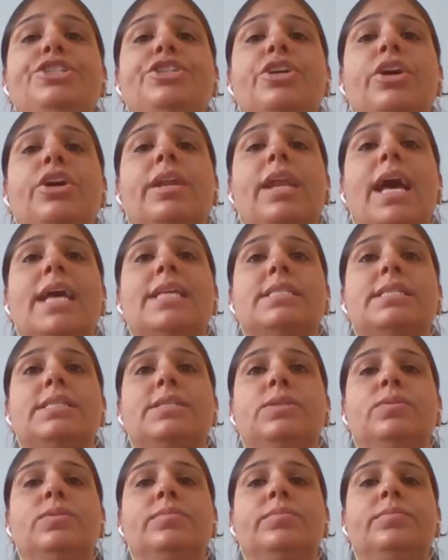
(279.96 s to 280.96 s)
your
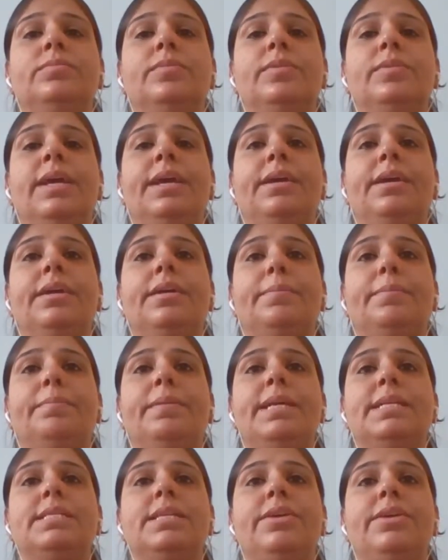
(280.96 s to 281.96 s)
classroom link.
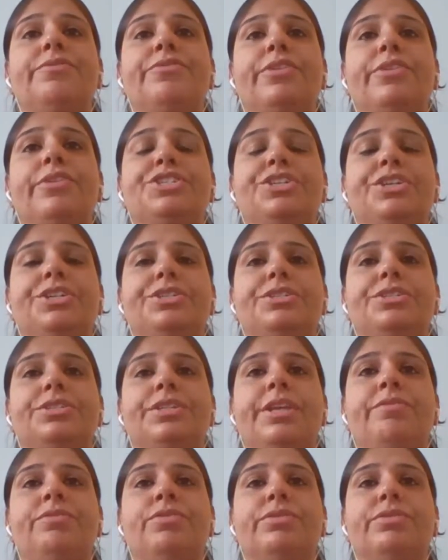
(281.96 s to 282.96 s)
Please refresh
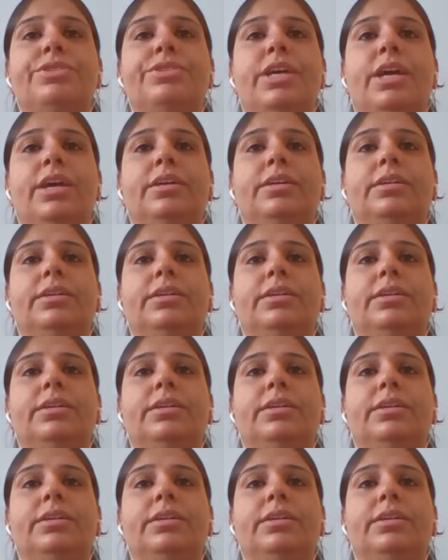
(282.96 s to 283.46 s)
it, Devyosha.